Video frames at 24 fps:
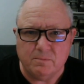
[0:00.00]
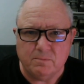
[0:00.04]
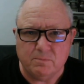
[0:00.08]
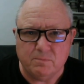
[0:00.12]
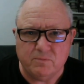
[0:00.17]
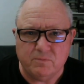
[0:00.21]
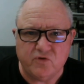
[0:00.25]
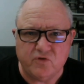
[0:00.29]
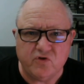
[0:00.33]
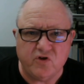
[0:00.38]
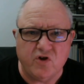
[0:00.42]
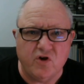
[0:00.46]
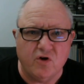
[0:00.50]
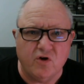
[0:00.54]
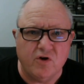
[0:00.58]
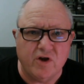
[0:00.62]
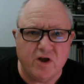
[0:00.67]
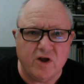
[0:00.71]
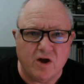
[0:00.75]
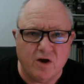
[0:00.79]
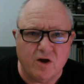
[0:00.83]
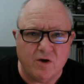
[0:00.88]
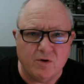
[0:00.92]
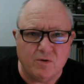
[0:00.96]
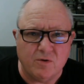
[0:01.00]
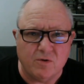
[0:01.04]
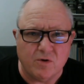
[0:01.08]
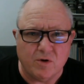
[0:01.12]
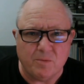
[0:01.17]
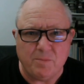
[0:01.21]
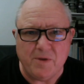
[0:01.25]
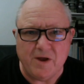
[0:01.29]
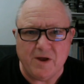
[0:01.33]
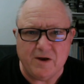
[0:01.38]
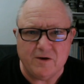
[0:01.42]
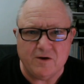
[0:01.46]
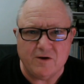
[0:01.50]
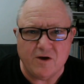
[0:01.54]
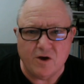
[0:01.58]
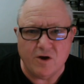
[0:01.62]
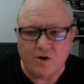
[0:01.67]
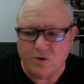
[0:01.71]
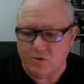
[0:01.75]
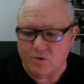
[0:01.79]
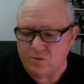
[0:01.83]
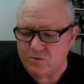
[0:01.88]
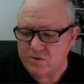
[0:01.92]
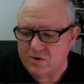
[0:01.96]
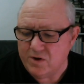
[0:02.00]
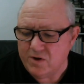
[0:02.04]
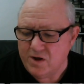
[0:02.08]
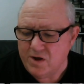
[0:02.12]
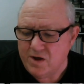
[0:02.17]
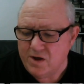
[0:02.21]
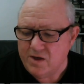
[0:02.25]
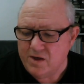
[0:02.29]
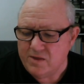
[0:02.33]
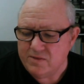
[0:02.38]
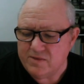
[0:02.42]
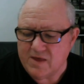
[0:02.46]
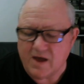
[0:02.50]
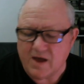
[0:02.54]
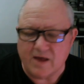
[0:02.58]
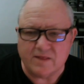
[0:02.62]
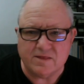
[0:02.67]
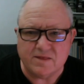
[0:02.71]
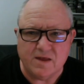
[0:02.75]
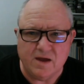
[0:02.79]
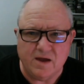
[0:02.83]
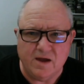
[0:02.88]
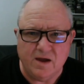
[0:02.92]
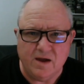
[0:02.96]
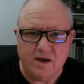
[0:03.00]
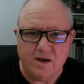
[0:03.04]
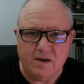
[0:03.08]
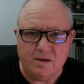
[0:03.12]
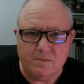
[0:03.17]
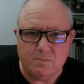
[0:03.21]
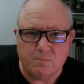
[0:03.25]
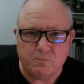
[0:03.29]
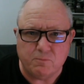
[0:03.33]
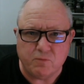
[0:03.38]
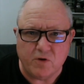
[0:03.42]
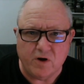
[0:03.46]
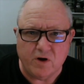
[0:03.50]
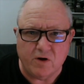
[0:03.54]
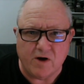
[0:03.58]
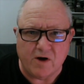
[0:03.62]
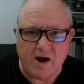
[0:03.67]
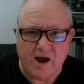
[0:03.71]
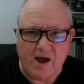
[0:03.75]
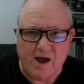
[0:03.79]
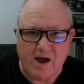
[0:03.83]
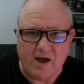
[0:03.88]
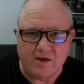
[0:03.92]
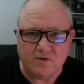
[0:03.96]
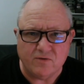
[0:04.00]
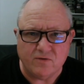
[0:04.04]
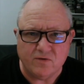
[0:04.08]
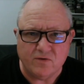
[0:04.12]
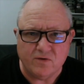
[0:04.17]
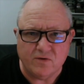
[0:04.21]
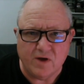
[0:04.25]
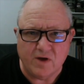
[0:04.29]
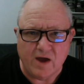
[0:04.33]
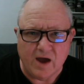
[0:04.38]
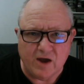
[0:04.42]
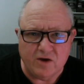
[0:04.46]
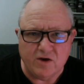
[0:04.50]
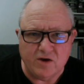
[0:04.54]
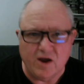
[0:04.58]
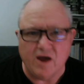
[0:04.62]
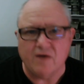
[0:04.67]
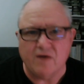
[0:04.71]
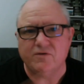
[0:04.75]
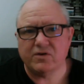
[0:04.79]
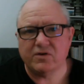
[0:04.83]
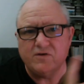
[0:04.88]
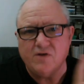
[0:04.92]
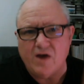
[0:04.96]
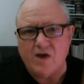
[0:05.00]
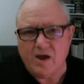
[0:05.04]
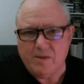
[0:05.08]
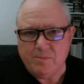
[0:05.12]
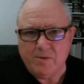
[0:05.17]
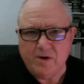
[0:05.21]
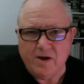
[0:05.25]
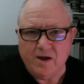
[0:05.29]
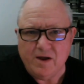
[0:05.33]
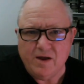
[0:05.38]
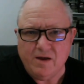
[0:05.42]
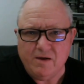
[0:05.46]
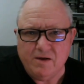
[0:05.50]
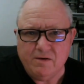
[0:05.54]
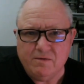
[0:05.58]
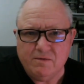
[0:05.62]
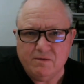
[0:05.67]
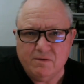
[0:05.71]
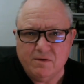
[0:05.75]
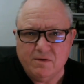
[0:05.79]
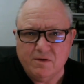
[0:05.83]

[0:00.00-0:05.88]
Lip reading: security code or a PIN code that the printer has, and you have to type it in